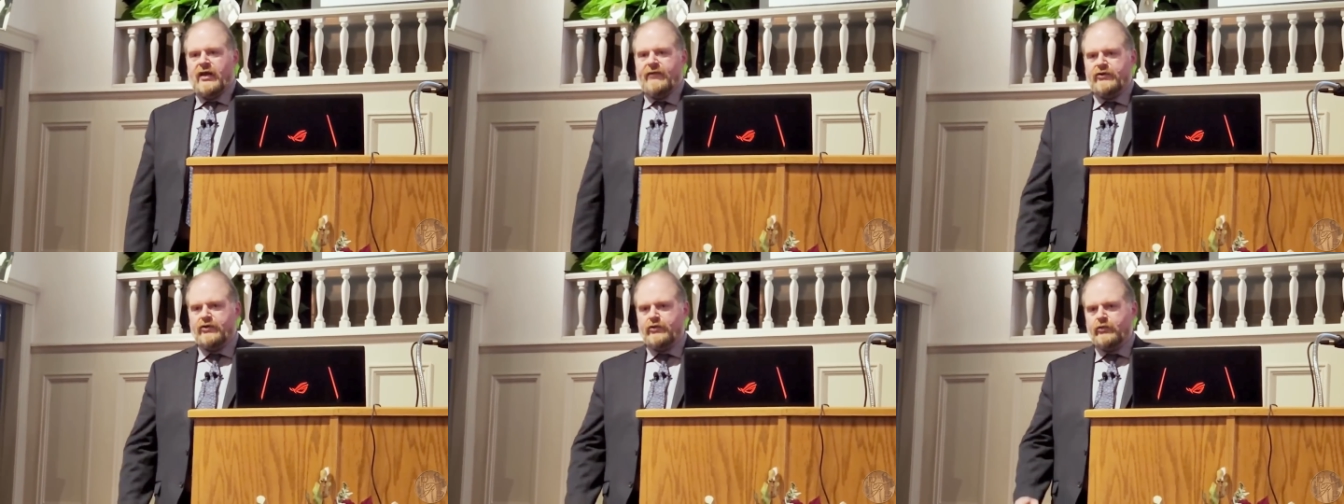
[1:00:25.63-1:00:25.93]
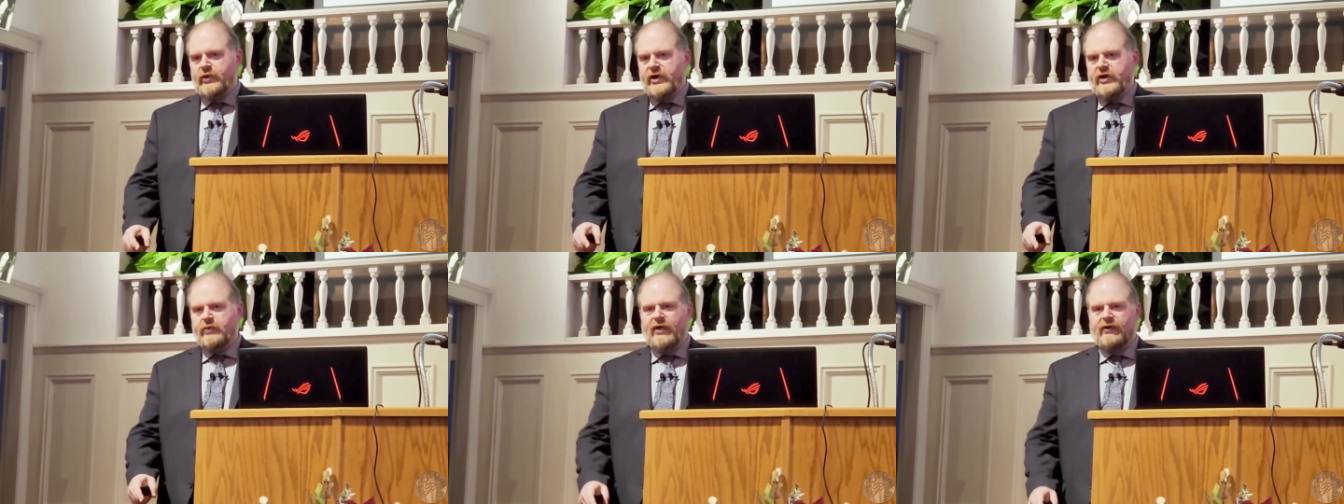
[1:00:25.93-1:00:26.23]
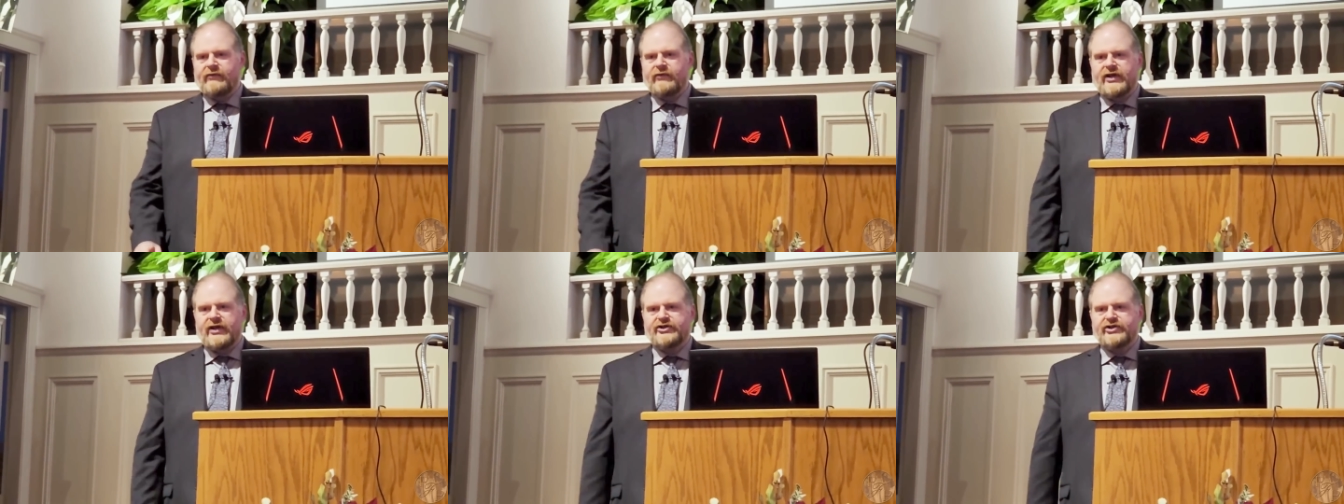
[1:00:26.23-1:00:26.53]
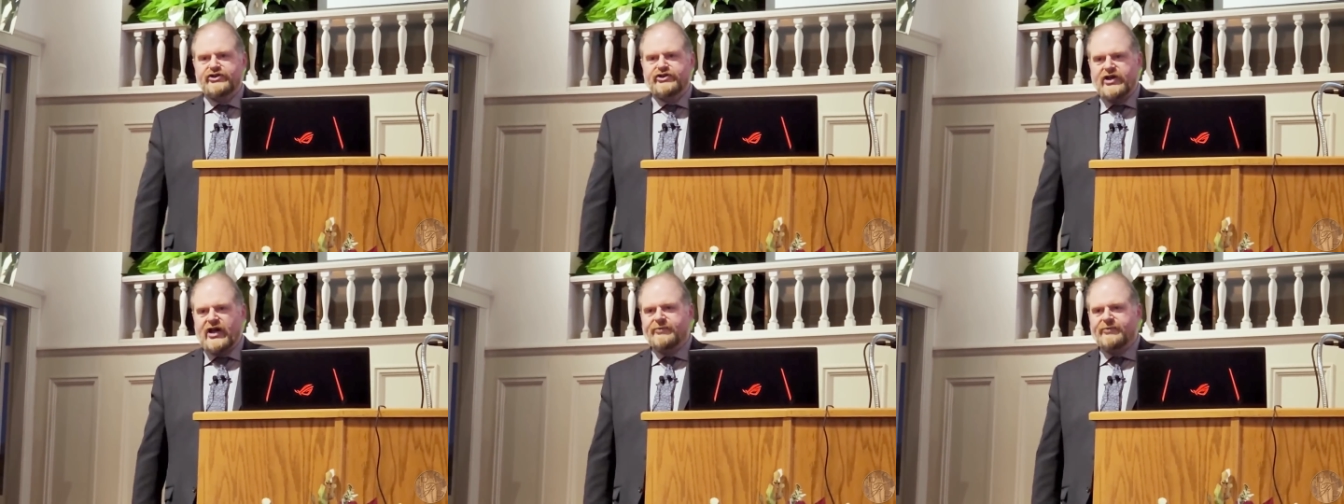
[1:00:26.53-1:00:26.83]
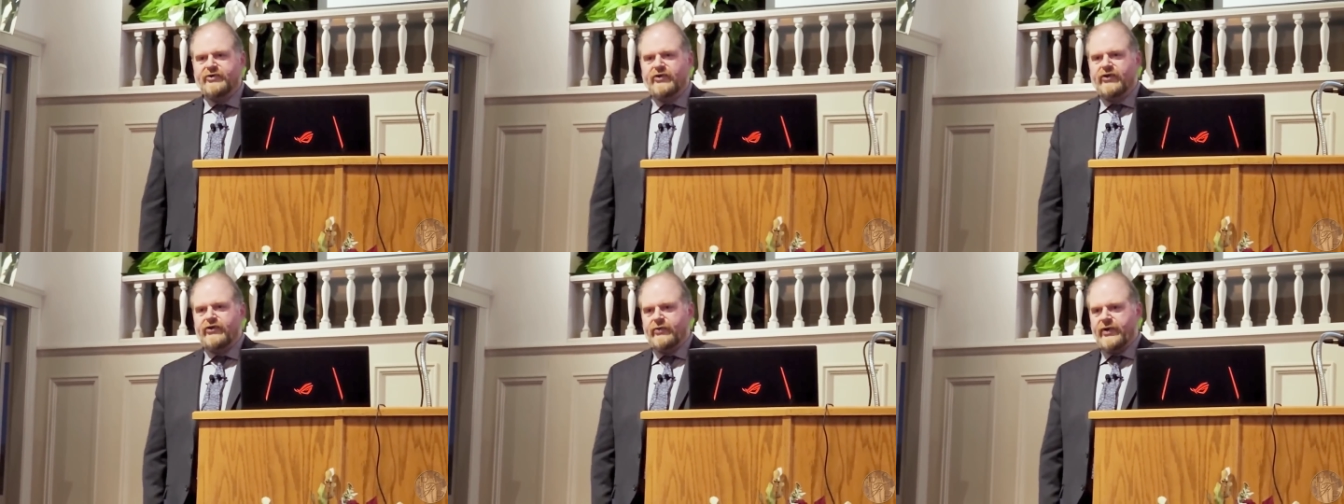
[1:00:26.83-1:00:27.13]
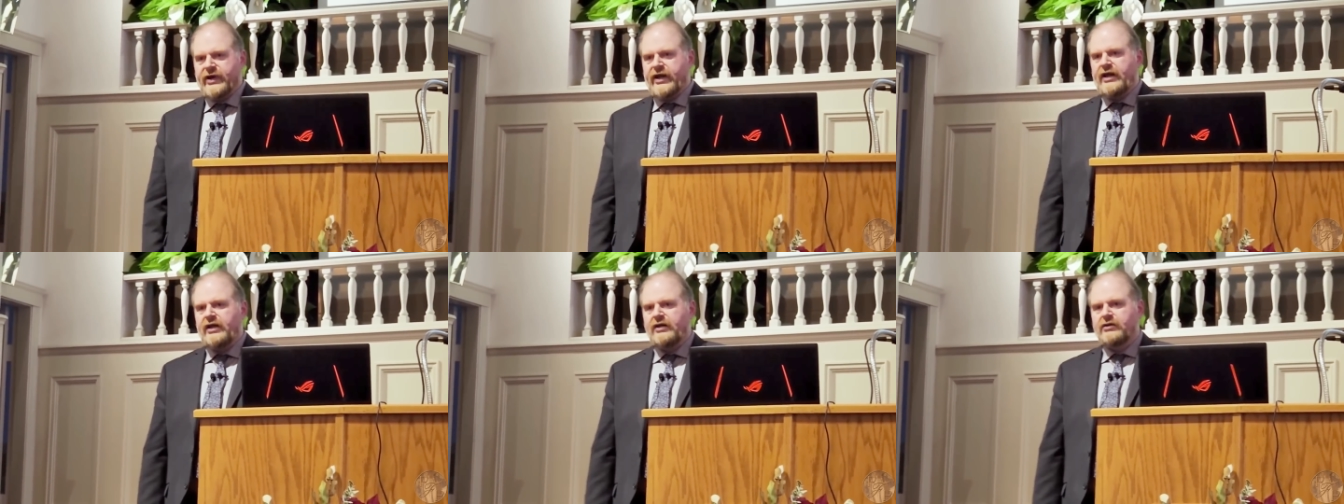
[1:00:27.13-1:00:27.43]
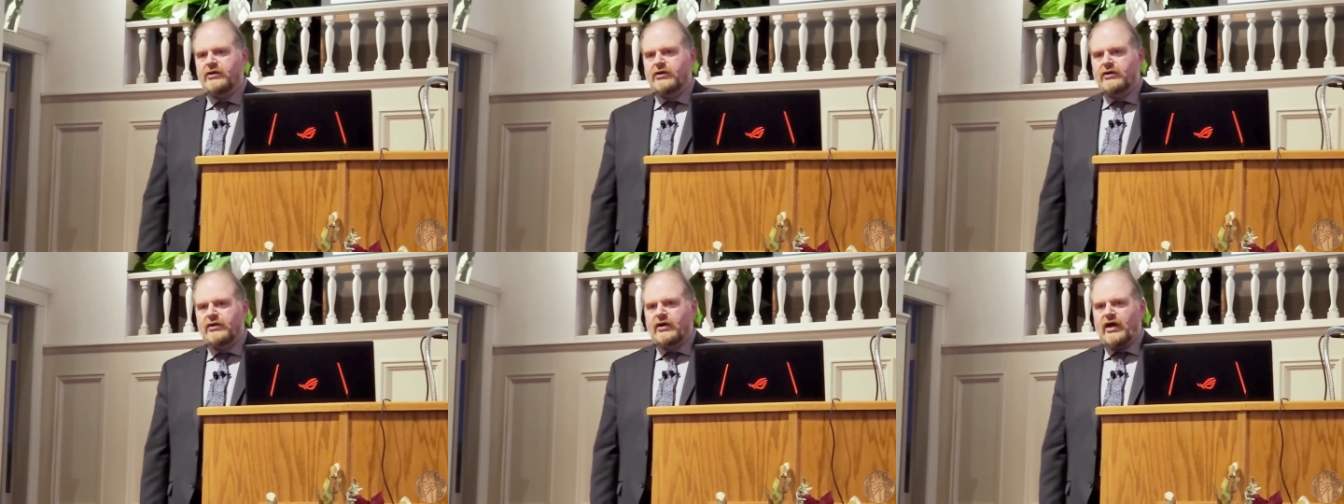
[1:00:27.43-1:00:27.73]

If you read Revelation chapter 3